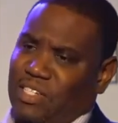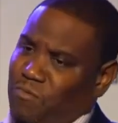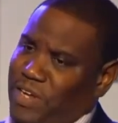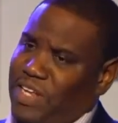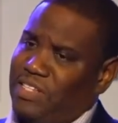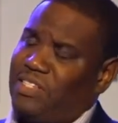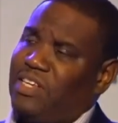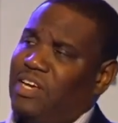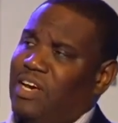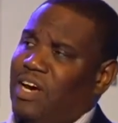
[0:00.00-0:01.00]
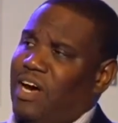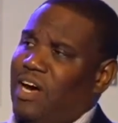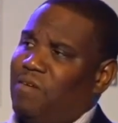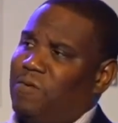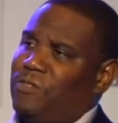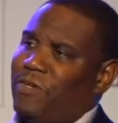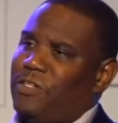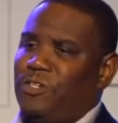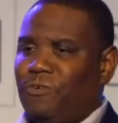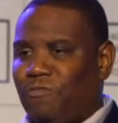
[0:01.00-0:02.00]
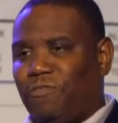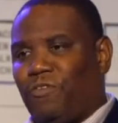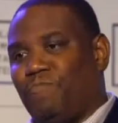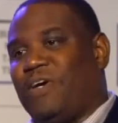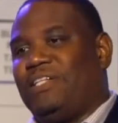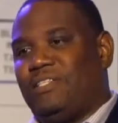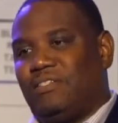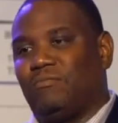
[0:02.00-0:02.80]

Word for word: It depends, um, between two to three months.